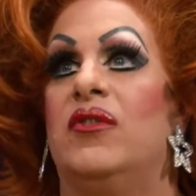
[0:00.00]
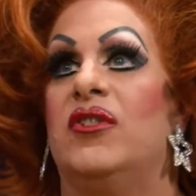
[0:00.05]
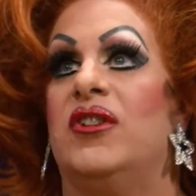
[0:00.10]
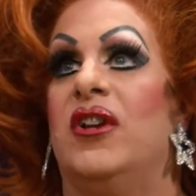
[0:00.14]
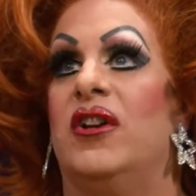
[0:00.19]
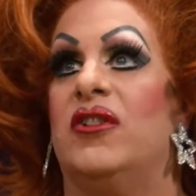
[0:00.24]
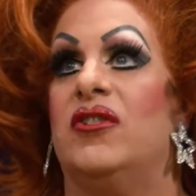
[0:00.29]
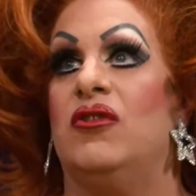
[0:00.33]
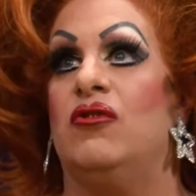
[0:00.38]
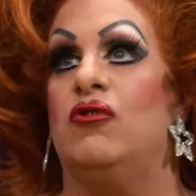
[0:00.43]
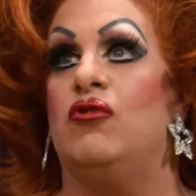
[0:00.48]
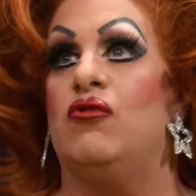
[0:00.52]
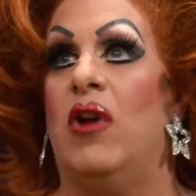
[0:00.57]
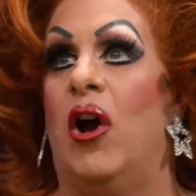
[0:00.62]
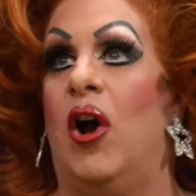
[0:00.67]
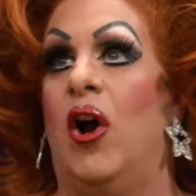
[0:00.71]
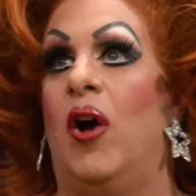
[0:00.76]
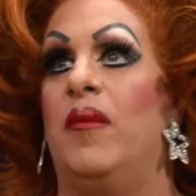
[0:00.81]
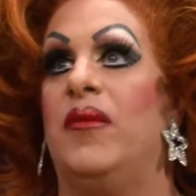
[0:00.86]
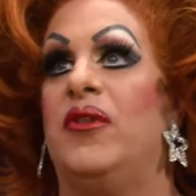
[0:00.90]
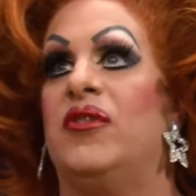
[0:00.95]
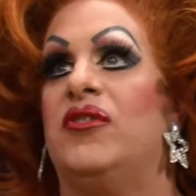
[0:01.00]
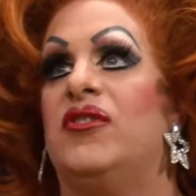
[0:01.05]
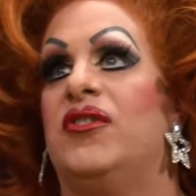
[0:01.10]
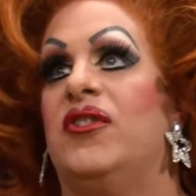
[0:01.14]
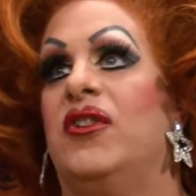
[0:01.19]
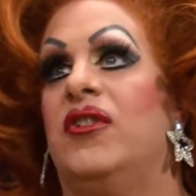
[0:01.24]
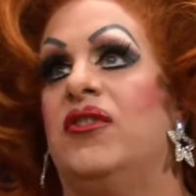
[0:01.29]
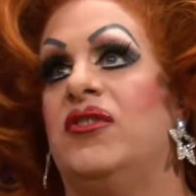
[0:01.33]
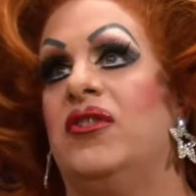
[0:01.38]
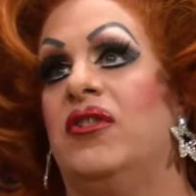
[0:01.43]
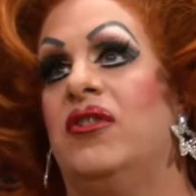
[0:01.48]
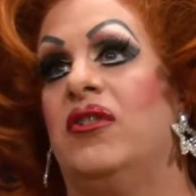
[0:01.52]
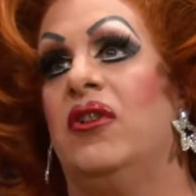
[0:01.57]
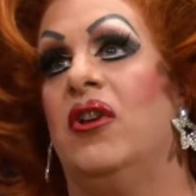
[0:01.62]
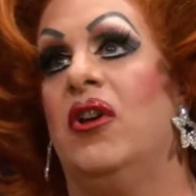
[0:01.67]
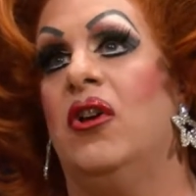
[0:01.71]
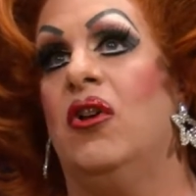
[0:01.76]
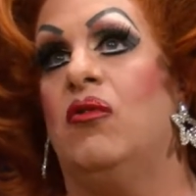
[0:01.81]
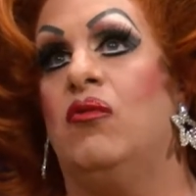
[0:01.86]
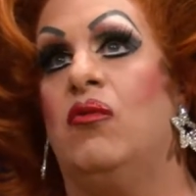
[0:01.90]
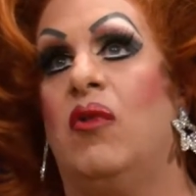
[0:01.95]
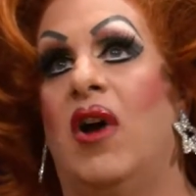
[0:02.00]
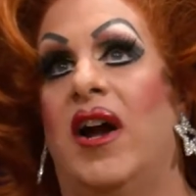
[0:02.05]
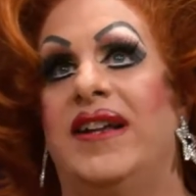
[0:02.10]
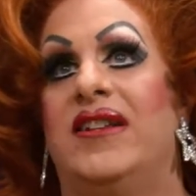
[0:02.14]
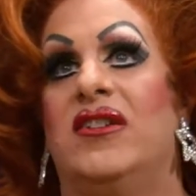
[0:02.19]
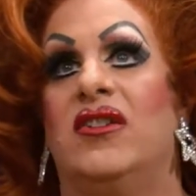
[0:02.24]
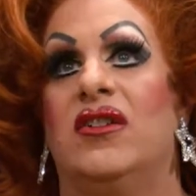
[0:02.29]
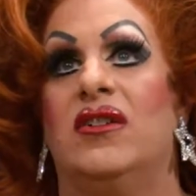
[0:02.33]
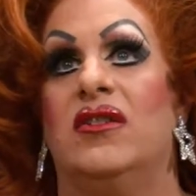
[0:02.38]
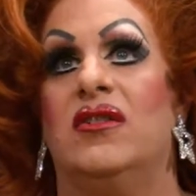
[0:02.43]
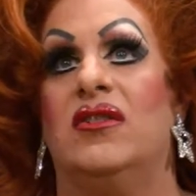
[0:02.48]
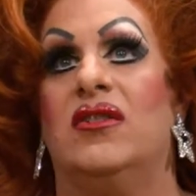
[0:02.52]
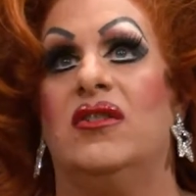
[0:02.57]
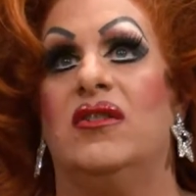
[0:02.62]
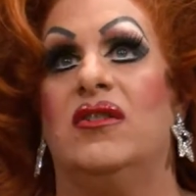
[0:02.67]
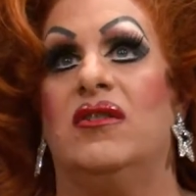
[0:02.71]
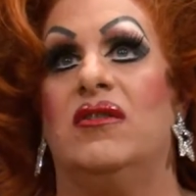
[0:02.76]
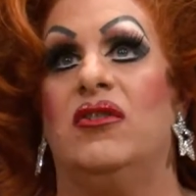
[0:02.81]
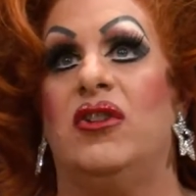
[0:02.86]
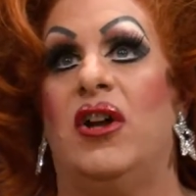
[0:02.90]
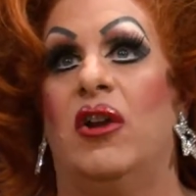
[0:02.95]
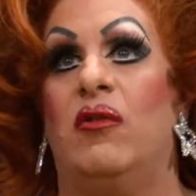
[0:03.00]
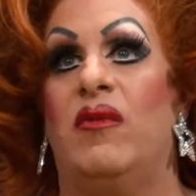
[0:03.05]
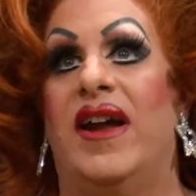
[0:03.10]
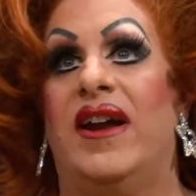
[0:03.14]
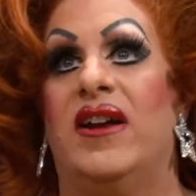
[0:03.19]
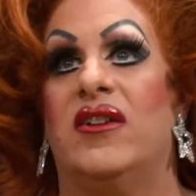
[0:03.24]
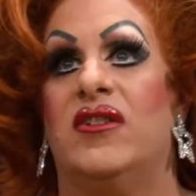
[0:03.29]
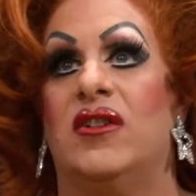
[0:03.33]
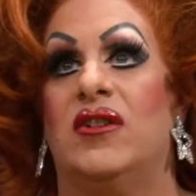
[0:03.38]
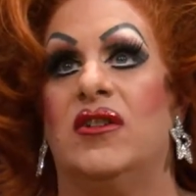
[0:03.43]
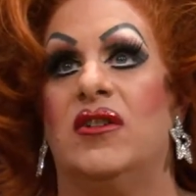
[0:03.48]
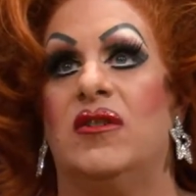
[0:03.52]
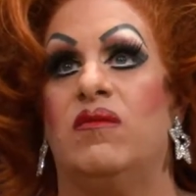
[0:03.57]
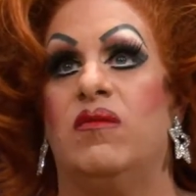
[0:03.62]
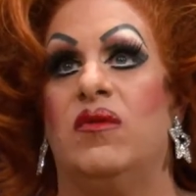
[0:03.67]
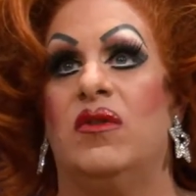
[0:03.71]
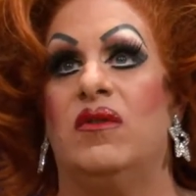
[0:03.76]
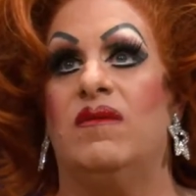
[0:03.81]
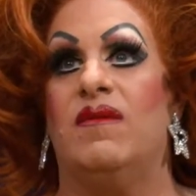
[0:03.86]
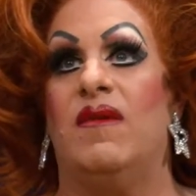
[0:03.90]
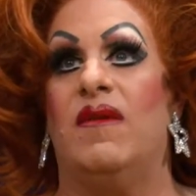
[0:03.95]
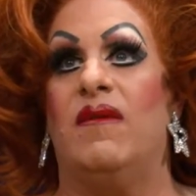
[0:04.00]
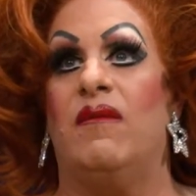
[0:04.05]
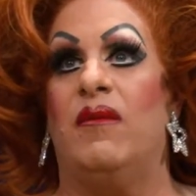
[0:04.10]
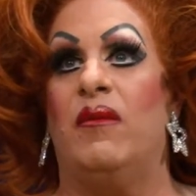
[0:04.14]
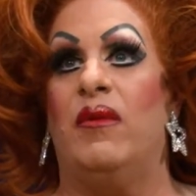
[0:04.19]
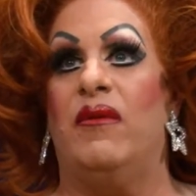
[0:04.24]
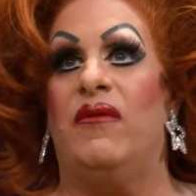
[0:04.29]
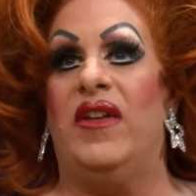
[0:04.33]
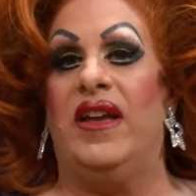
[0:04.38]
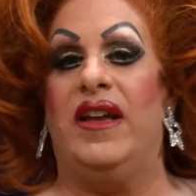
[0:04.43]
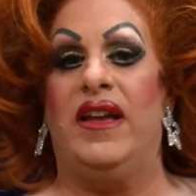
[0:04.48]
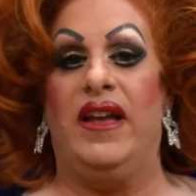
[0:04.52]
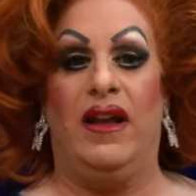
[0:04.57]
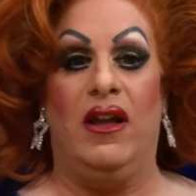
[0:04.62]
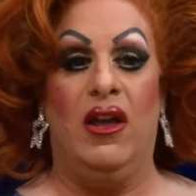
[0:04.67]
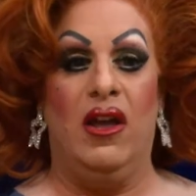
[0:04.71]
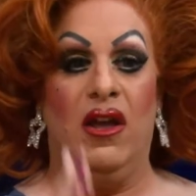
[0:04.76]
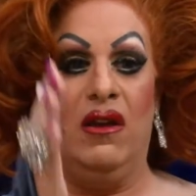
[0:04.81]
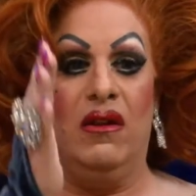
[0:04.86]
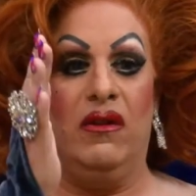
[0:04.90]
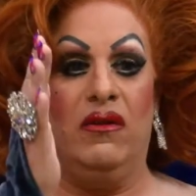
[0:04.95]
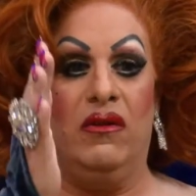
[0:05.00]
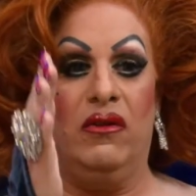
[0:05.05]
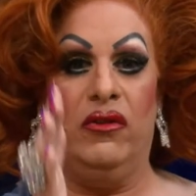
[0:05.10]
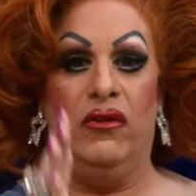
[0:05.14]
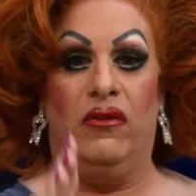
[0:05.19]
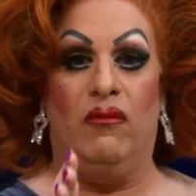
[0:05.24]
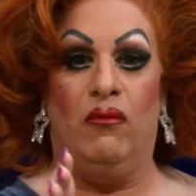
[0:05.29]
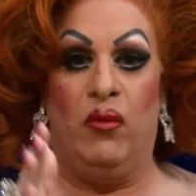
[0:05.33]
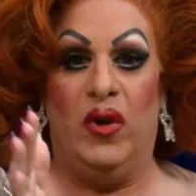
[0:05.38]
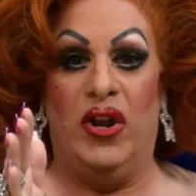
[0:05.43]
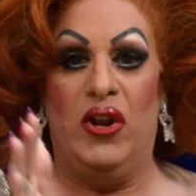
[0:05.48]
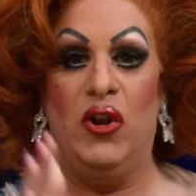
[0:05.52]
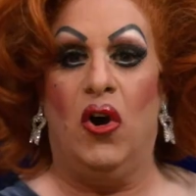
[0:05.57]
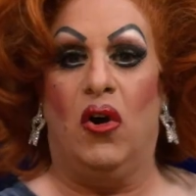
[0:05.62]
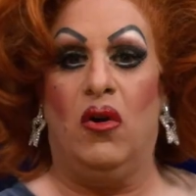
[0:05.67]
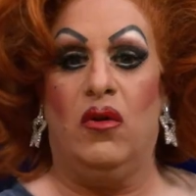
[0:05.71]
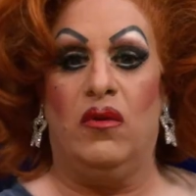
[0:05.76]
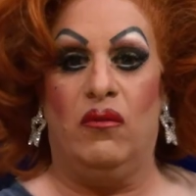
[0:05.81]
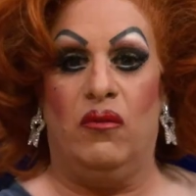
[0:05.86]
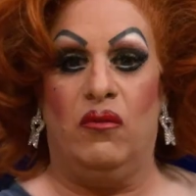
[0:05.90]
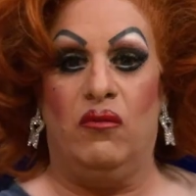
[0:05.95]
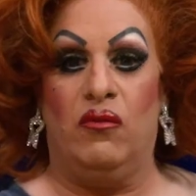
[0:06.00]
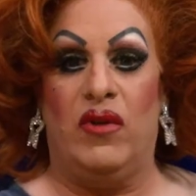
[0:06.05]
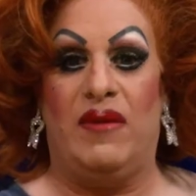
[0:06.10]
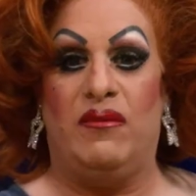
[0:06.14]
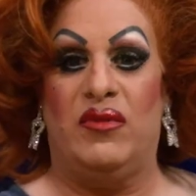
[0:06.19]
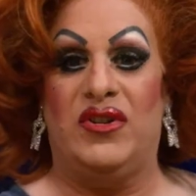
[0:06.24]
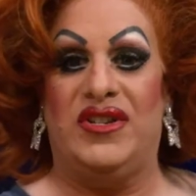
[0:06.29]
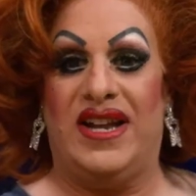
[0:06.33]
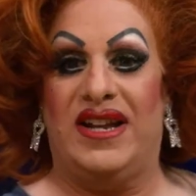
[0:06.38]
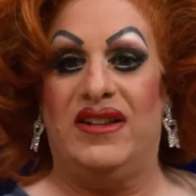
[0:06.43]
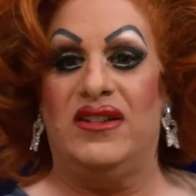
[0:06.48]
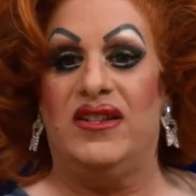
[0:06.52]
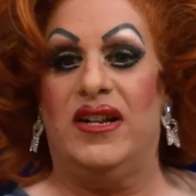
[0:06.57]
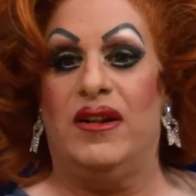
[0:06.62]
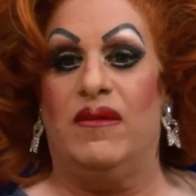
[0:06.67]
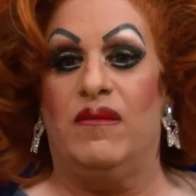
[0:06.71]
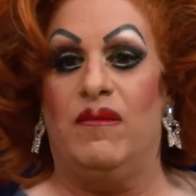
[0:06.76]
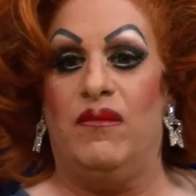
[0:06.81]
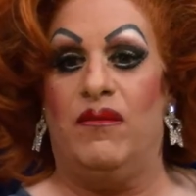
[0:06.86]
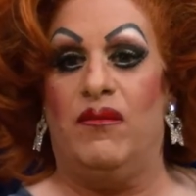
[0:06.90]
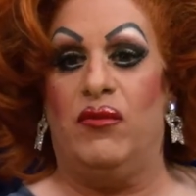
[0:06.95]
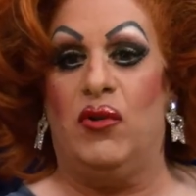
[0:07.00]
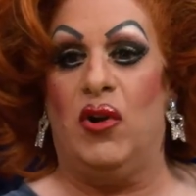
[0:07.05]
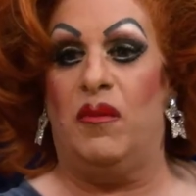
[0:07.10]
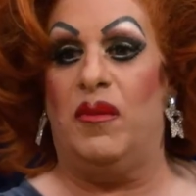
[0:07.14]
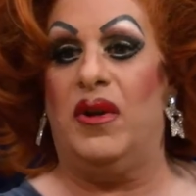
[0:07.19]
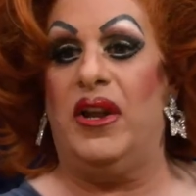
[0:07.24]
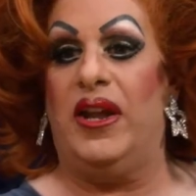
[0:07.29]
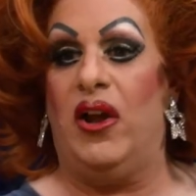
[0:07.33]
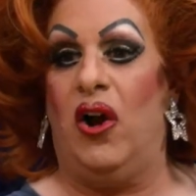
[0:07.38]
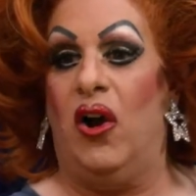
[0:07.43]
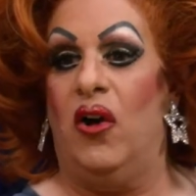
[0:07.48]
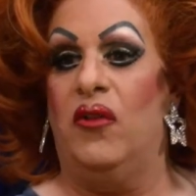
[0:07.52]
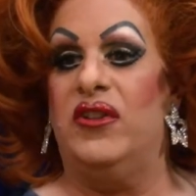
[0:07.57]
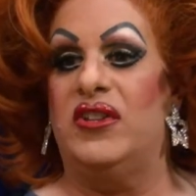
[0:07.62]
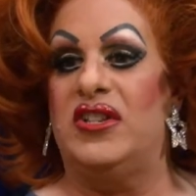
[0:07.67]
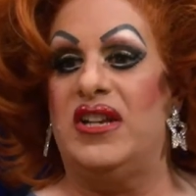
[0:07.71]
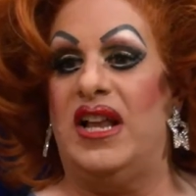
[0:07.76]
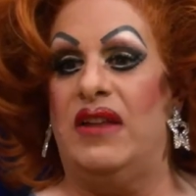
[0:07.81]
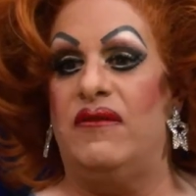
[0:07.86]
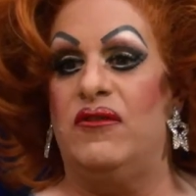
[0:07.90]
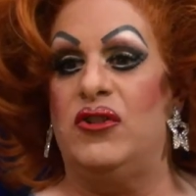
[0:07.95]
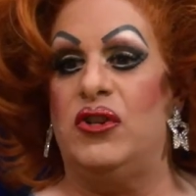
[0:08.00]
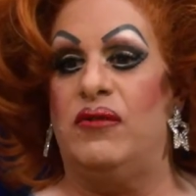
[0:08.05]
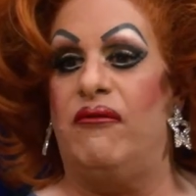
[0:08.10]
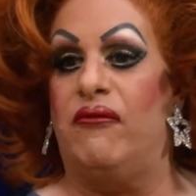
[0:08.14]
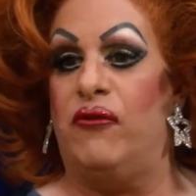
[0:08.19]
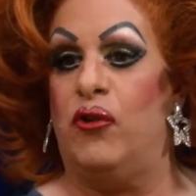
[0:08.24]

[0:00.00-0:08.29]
Certain dramas, certain writers, directors were thinking, we're not representing properly on the television